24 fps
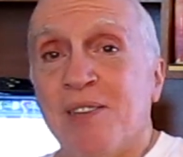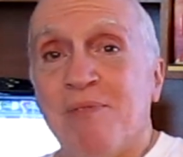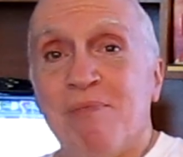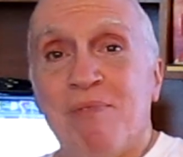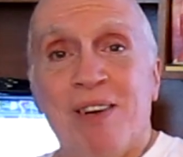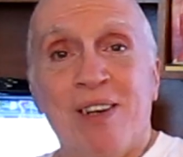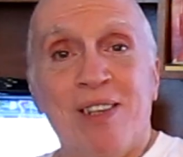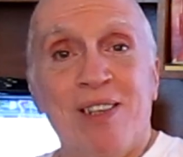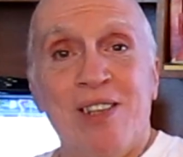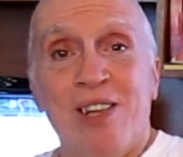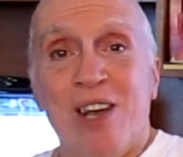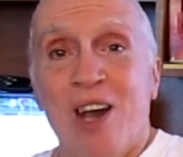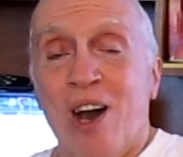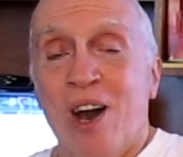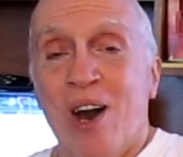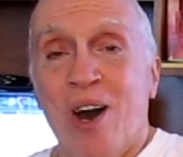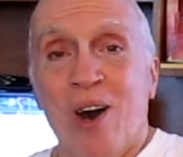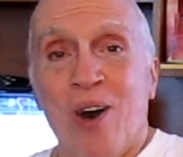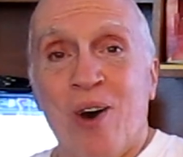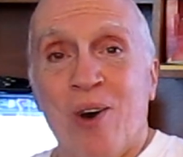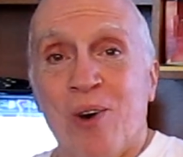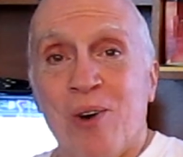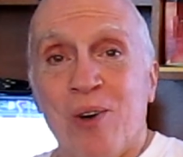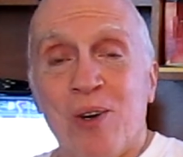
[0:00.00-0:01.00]
But
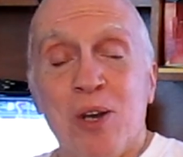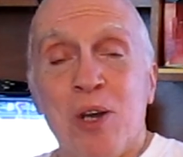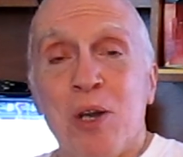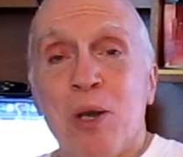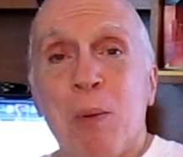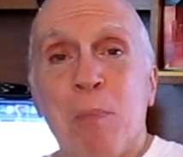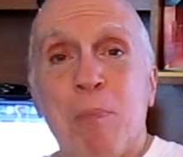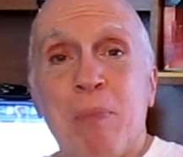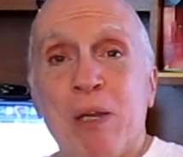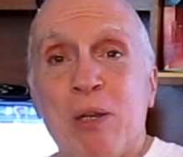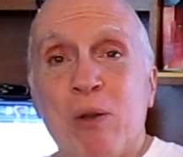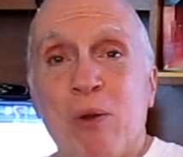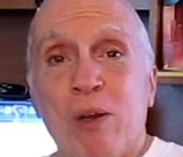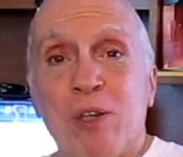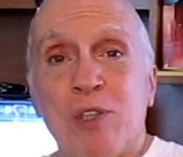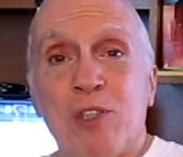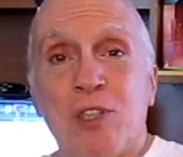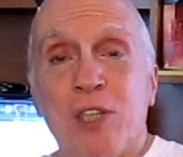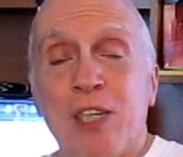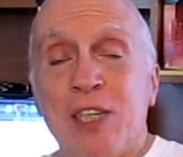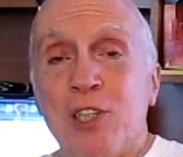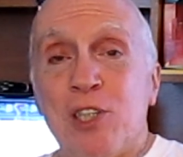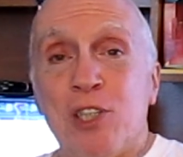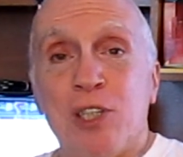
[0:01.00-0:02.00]
no, because
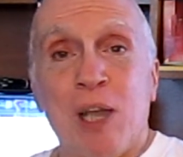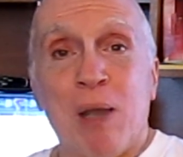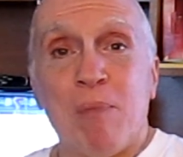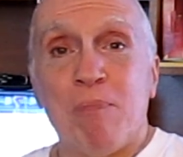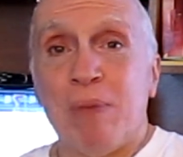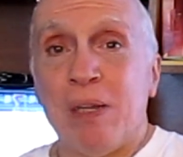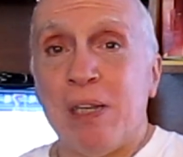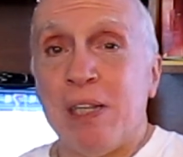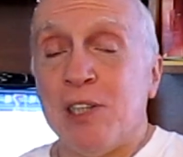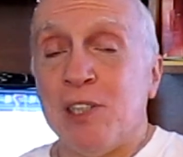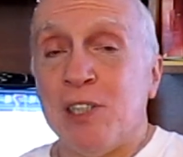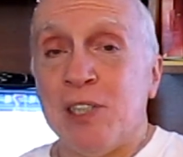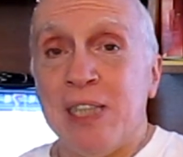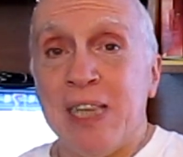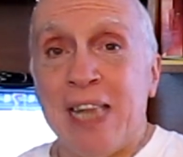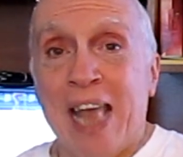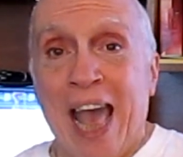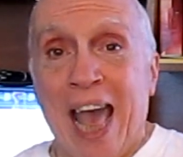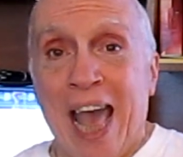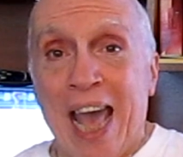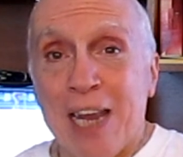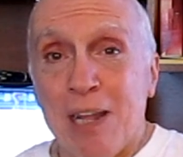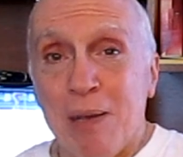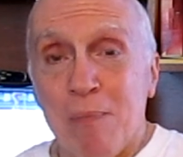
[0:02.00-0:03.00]
Sea Shepherd is
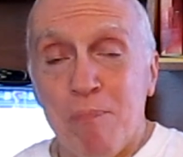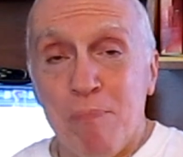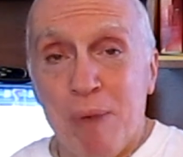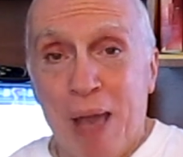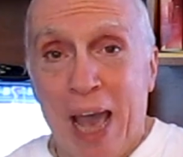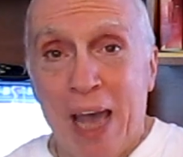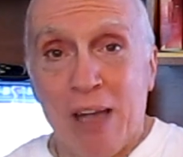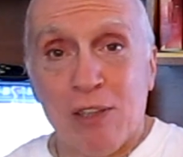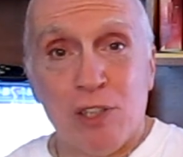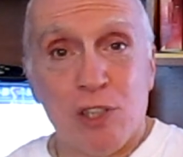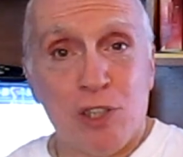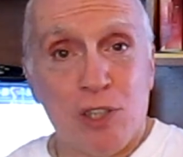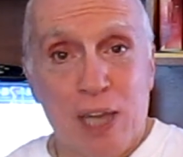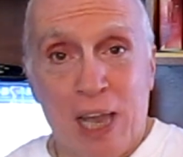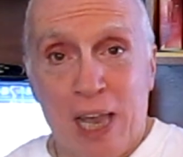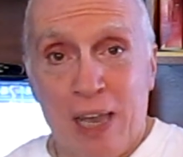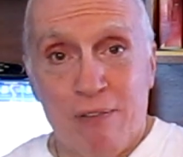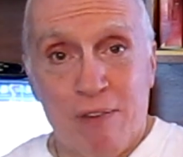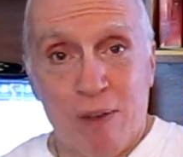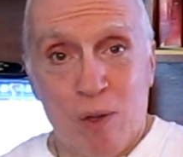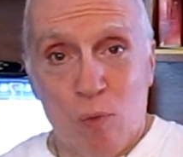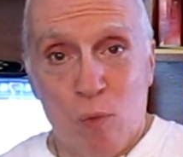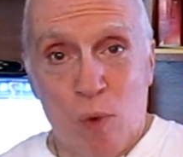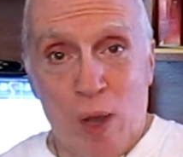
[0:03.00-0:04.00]
not about
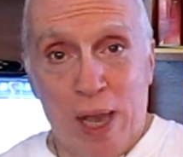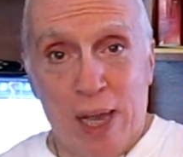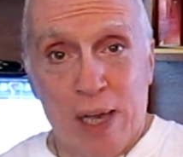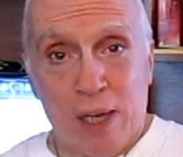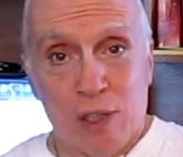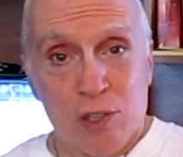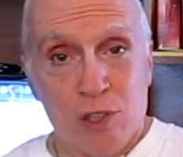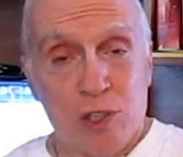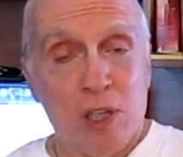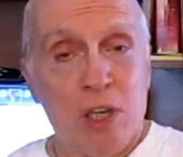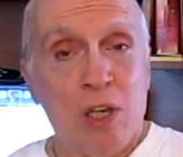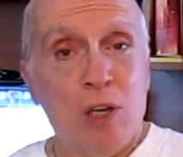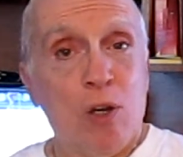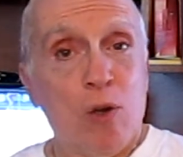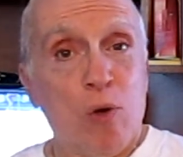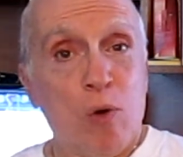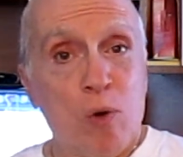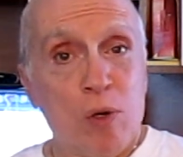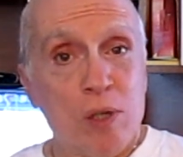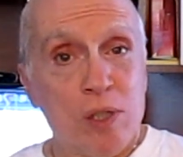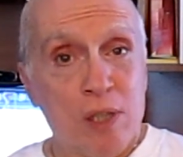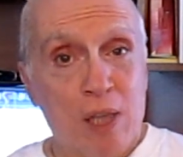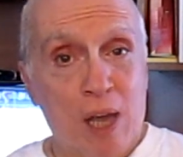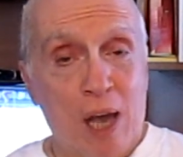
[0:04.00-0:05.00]
saving whales
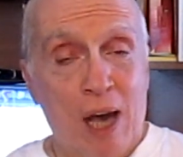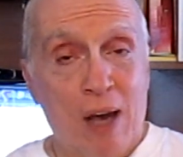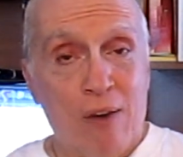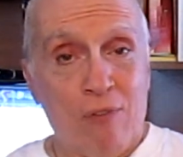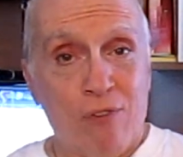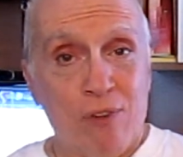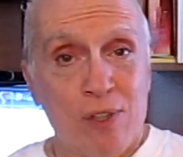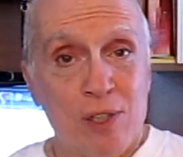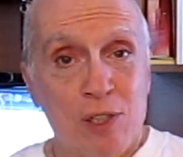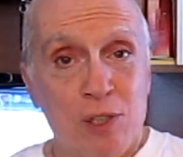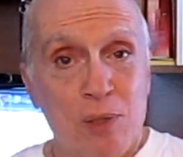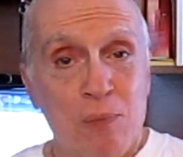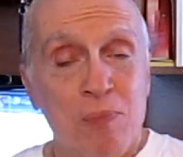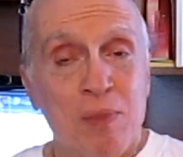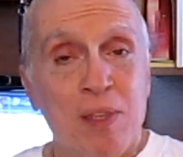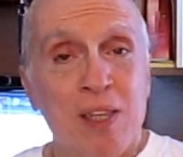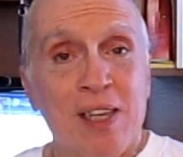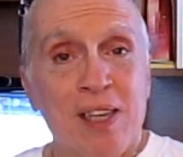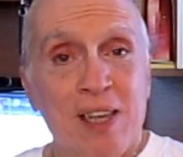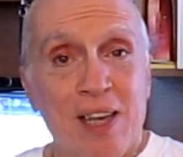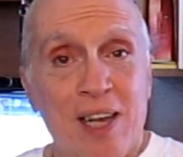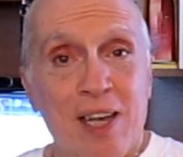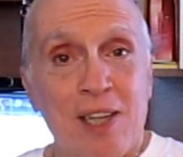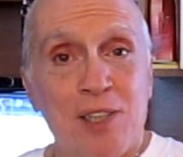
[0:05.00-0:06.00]
or dolphins.
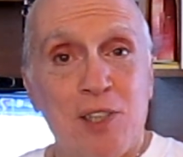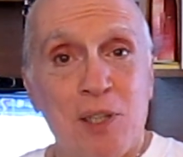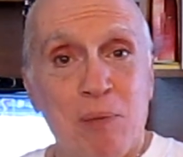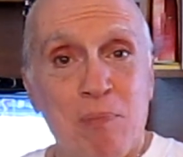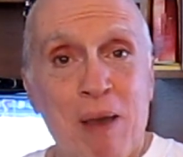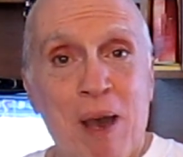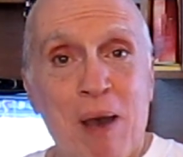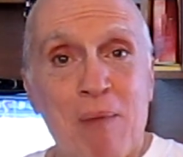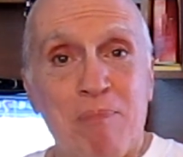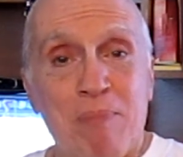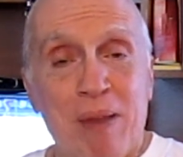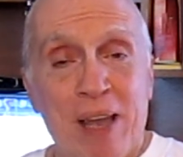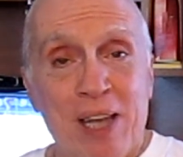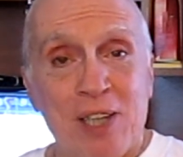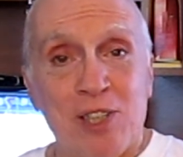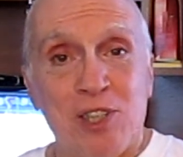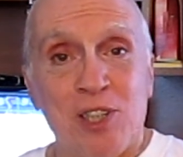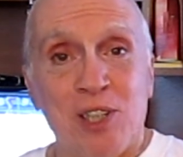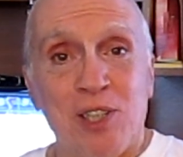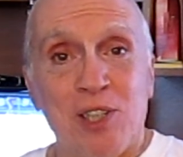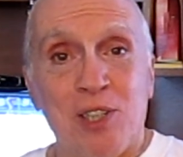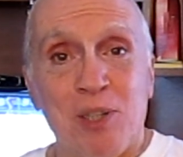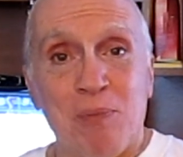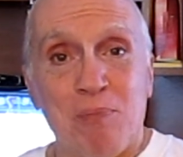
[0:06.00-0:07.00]
It's about
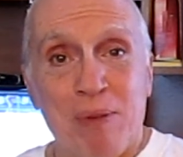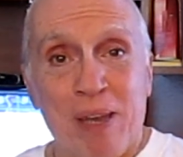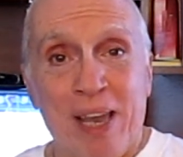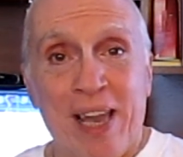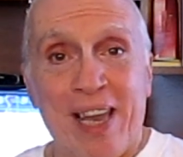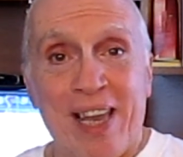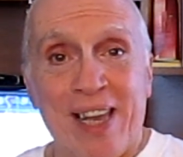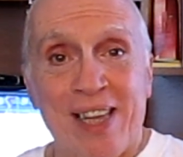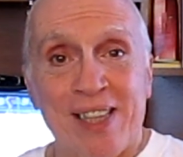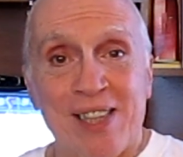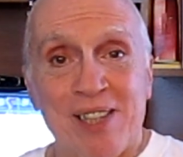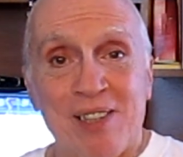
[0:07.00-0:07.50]
bashing Japan.